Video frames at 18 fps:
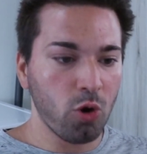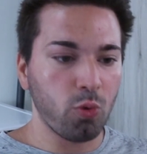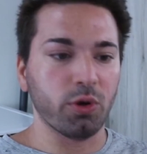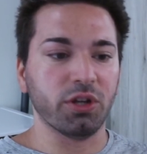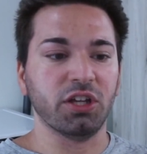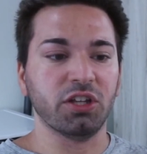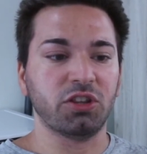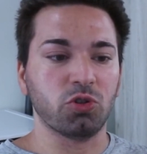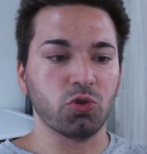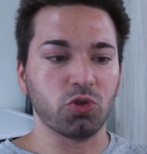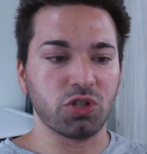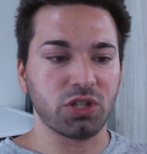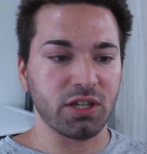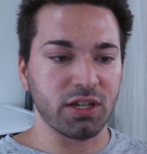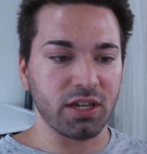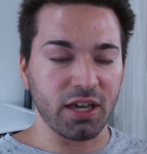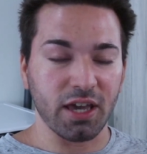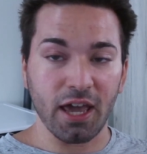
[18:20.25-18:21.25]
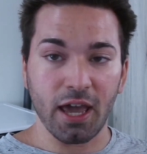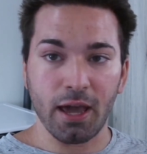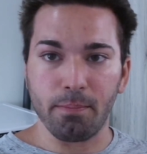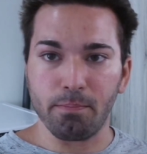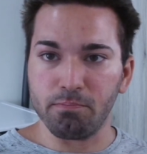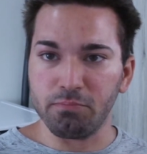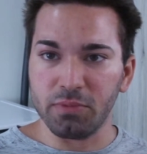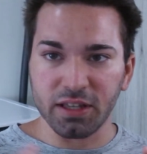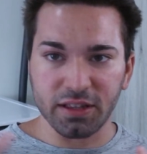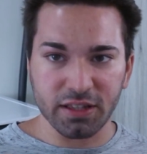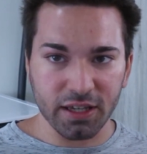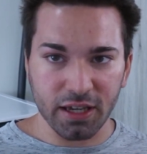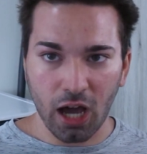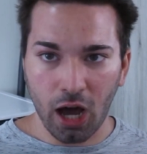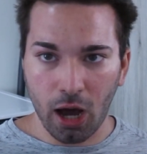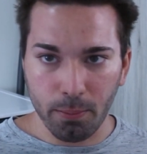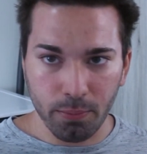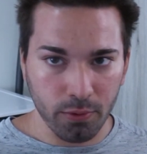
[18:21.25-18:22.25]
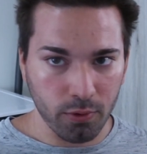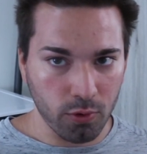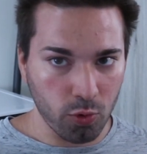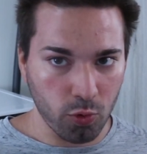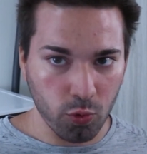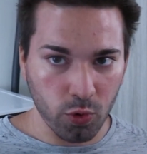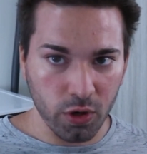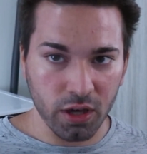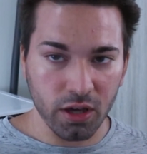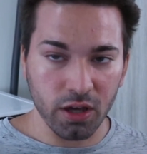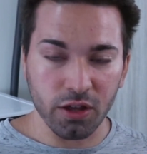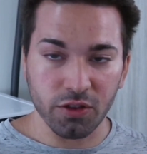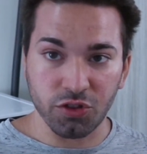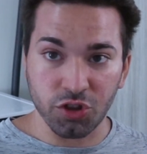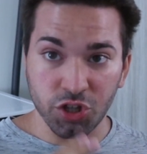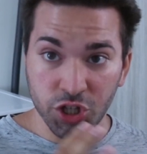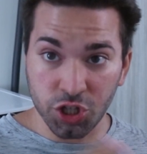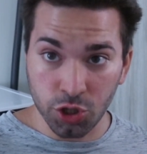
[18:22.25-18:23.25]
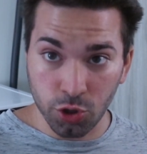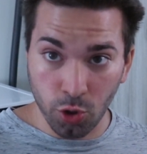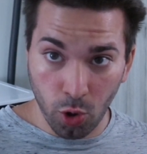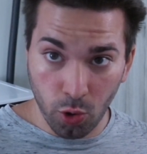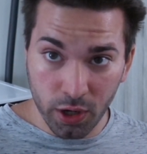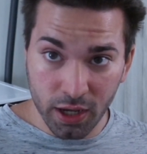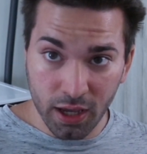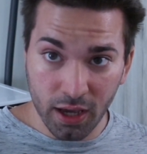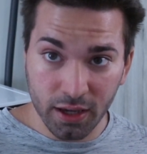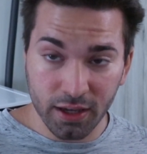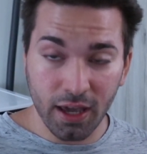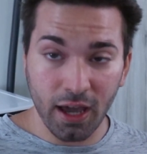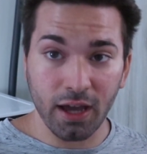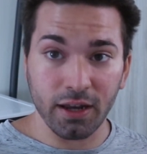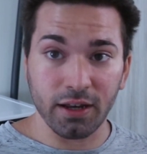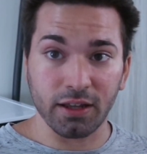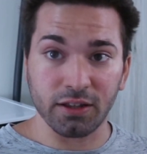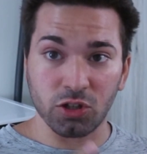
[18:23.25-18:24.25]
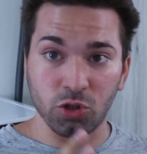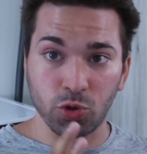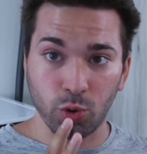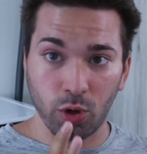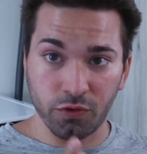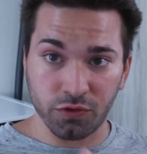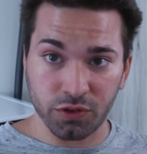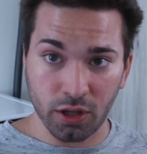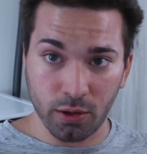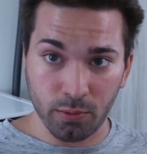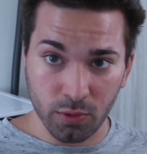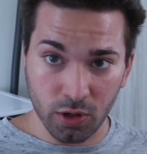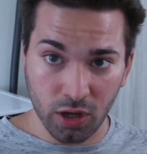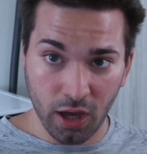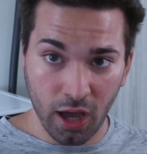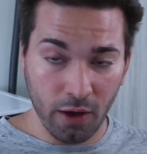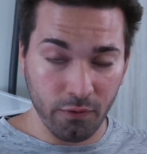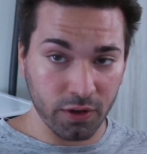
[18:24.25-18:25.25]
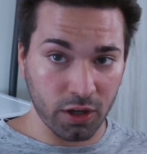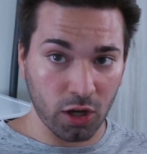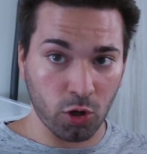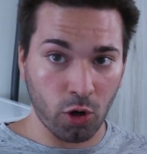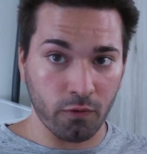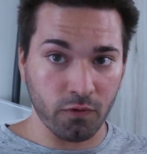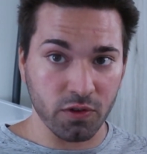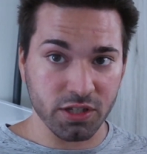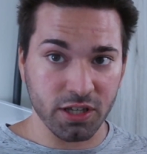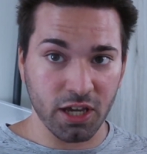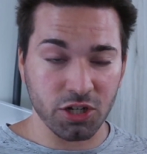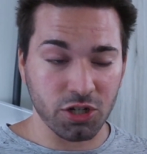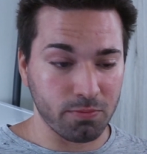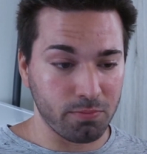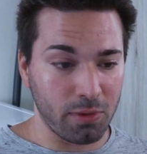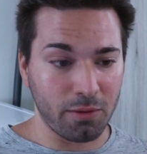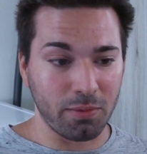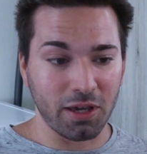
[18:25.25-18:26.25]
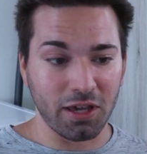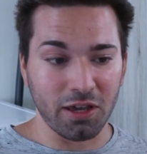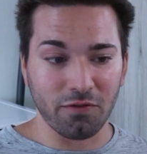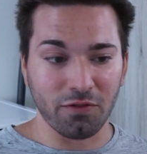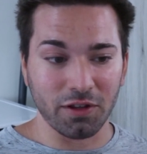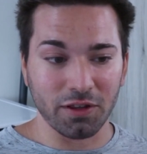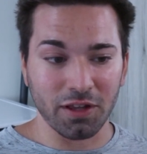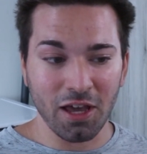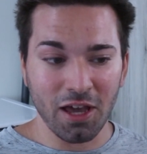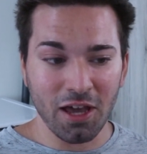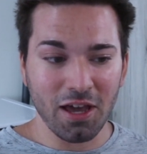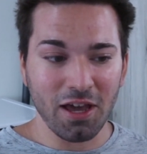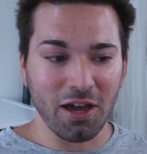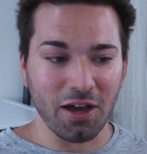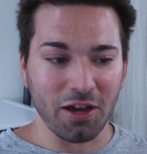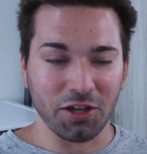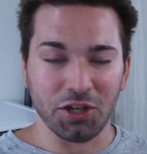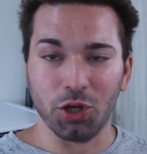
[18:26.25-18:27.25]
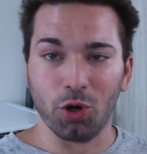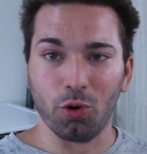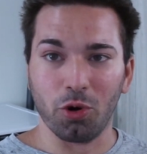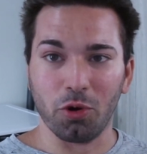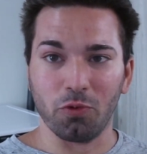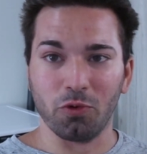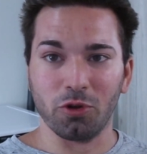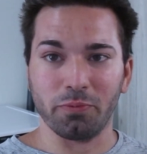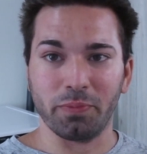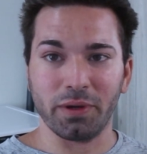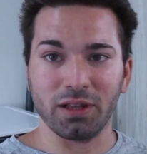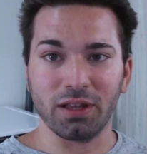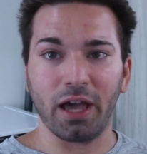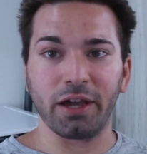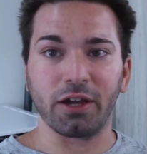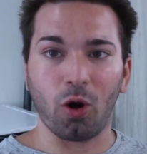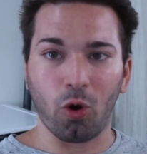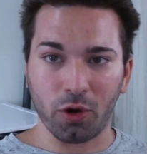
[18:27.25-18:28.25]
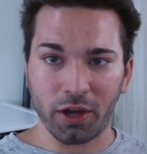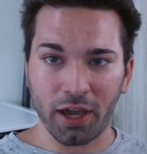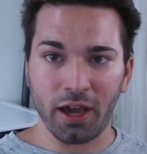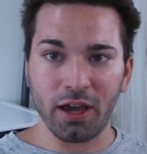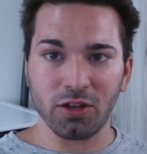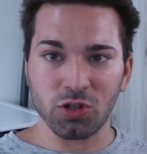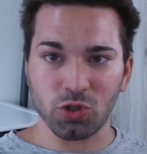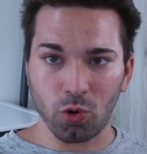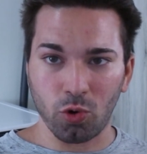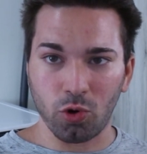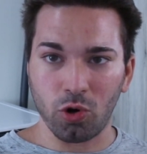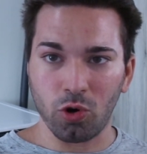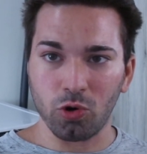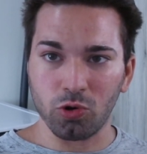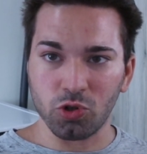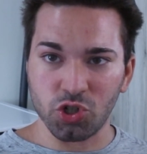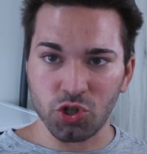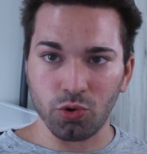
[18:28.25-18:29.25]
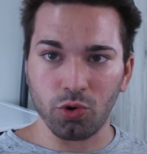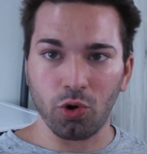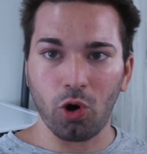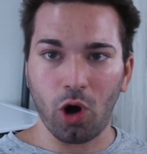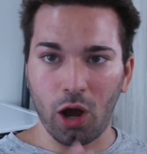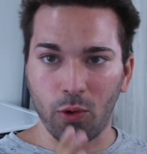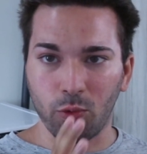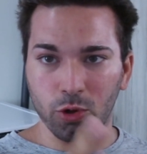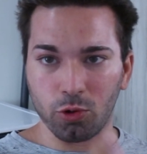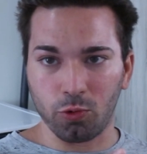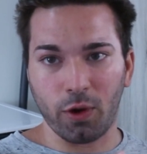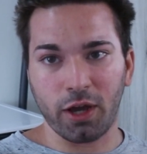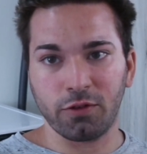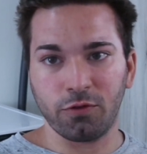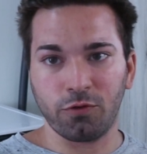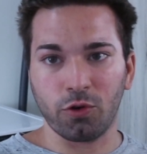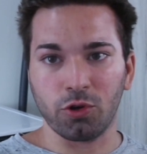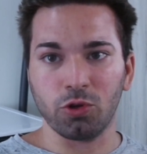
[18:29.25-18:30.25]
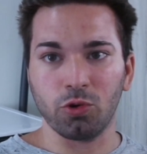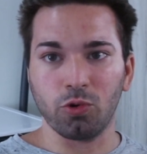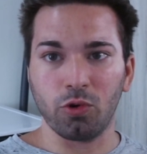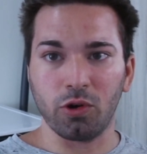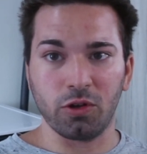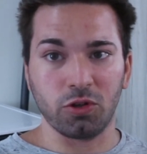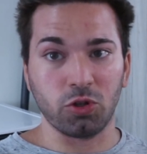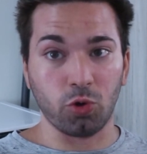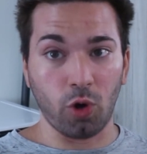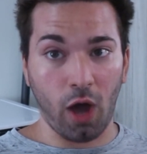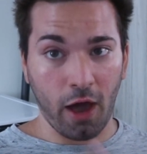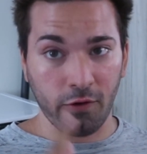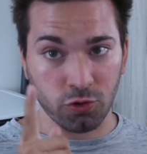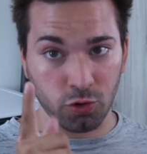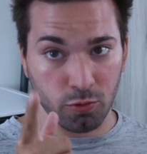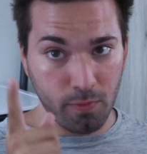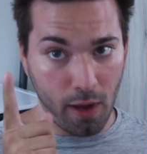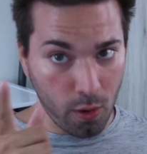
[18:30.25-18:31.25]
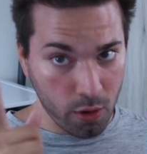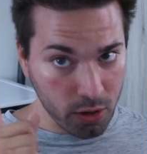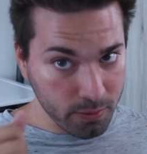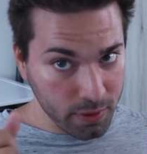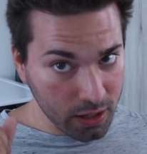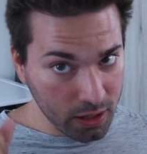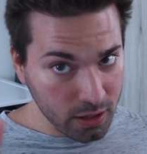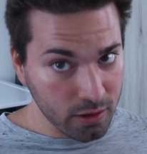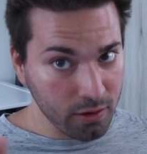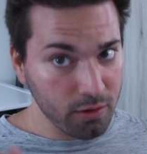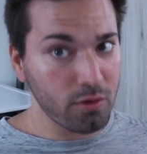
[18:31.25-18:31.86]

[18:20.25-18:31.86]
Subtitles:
We need to see him meeting up with Hiyori again and the two of them having a conversation. Maybe even Hiyori will be like, okay Zoro, Jiro, I will wait for you. You have to marry me